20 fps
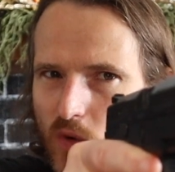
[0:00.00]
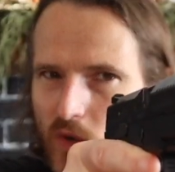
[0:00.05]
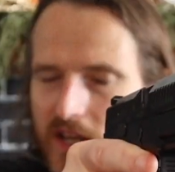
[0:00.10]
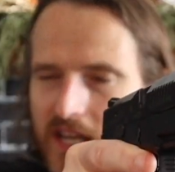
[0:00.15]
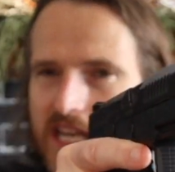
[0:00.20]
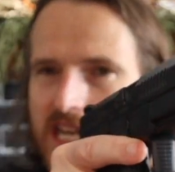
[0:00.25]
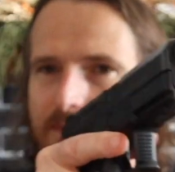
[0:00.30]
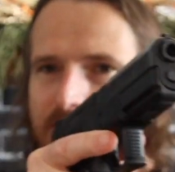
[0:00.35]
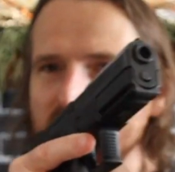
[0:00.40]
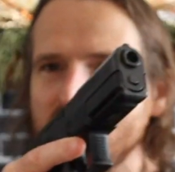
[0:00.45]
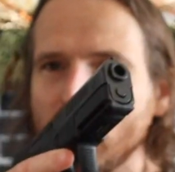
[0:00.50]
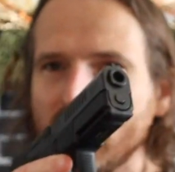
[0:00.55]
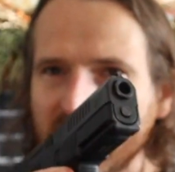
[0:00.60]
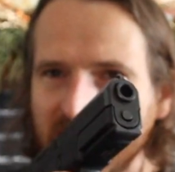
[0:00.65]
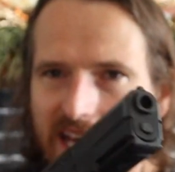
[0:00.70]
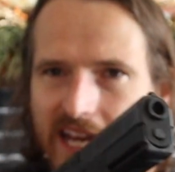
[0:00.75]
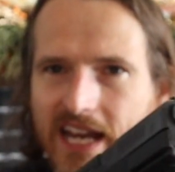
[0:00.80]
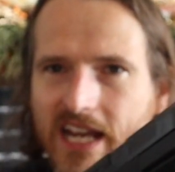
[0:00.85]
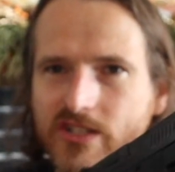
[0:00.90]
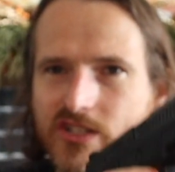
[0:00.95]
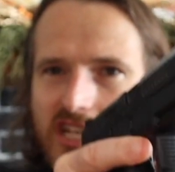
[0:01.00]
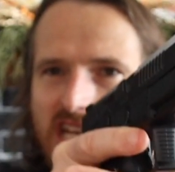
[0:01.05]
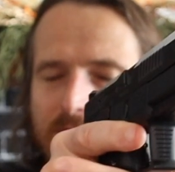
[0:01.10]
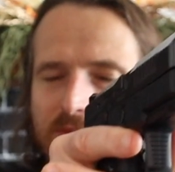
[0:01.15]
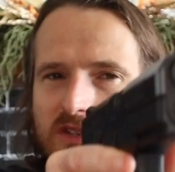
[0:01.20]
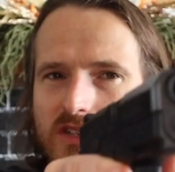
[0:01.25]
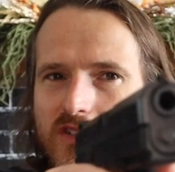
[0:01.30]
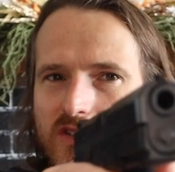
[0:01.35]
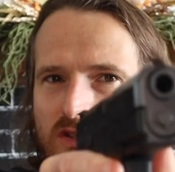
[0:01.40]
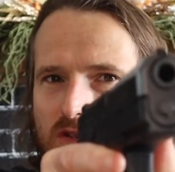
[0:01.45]
keeps you engaged,
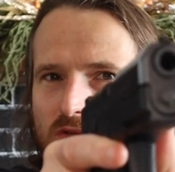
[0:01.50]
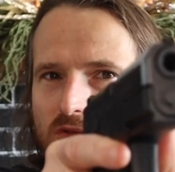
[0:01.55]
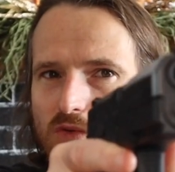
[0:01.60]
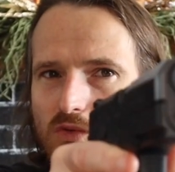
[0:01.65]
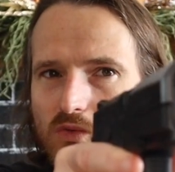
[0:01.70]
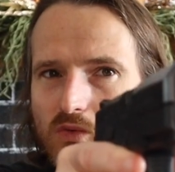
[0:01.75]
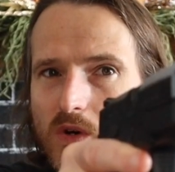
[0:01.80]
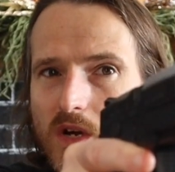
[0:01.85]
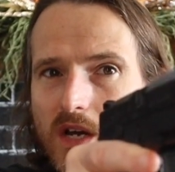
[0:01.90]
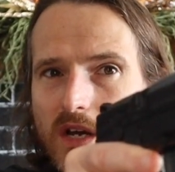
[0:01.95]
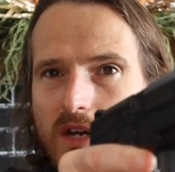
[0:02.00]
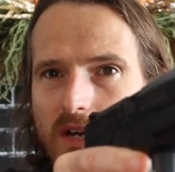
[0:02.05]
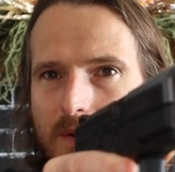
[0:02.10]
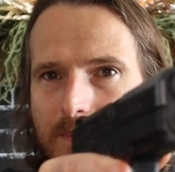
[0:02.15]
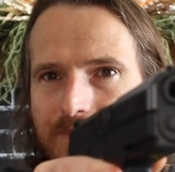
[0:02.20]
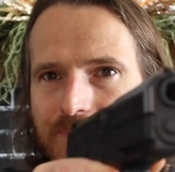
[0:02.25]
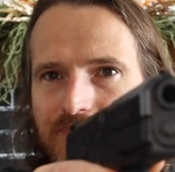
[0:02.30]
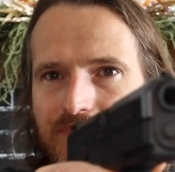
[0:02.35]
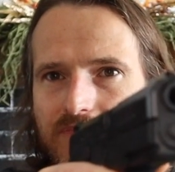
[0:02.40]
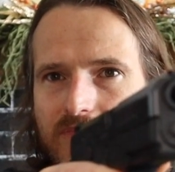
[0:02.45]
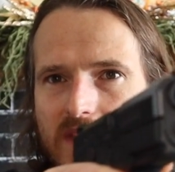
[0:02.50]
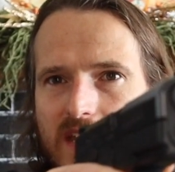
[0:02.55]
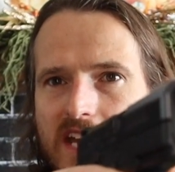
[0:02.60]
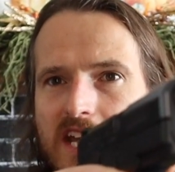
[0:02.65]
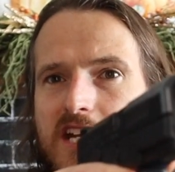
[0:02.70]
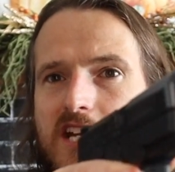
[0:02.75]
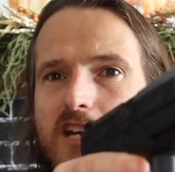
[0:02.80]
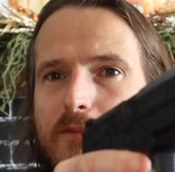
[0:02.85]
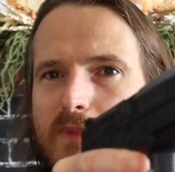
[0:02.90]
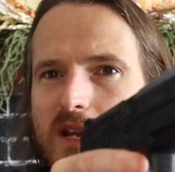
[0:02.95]
keeps you
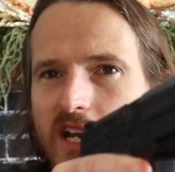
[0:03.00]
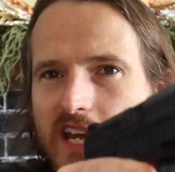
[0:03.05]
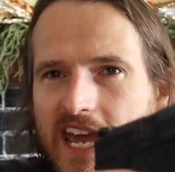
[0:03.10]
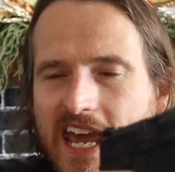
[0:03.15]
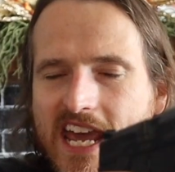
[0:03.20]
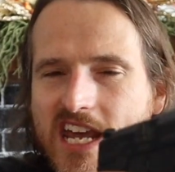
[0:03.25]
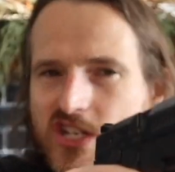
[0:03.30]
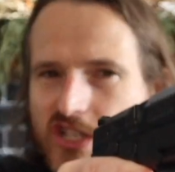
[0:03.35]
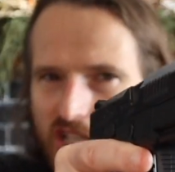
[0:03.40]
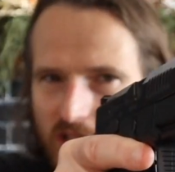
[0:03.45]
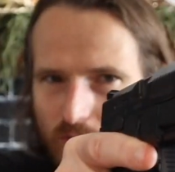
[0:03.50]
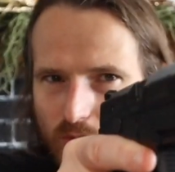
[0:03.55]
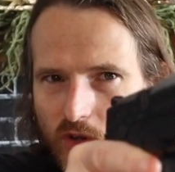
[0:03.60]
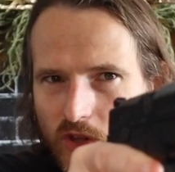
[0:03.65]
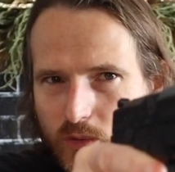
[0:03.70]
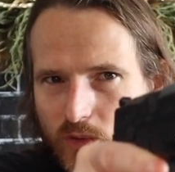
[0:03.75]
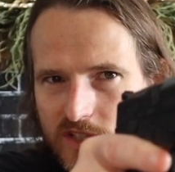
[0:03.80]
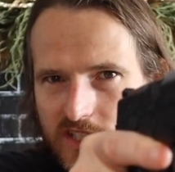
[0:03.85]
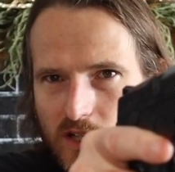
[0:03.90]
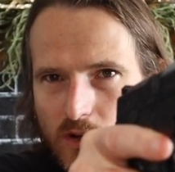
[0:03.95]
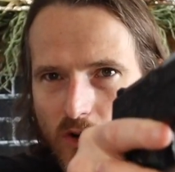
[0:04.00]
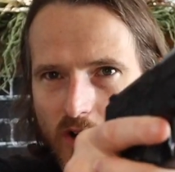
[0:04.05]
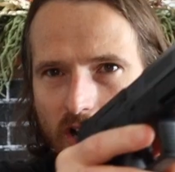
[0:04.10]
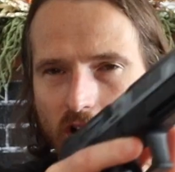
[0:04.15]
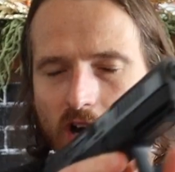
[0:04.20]
in communication with what's going